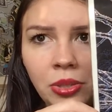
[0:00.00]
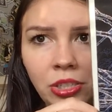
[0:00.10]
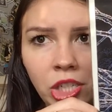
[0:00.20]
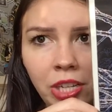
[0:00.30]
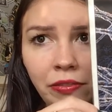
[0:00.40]

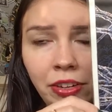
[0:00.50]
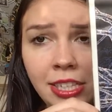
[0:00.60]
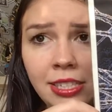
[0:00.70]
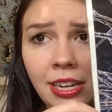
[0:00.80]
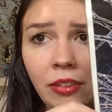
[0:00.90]
achieve when
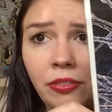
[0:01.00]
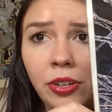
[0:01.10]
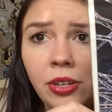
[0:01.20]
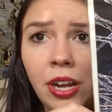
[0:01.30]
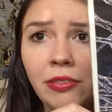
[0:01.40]
it's not
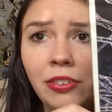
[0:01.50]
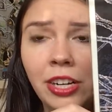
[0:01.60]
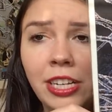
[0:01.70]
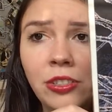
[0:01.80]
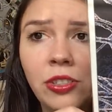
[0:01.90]
full
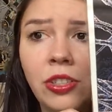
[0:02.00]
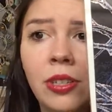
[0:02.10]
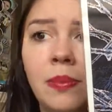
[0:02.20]
coverage.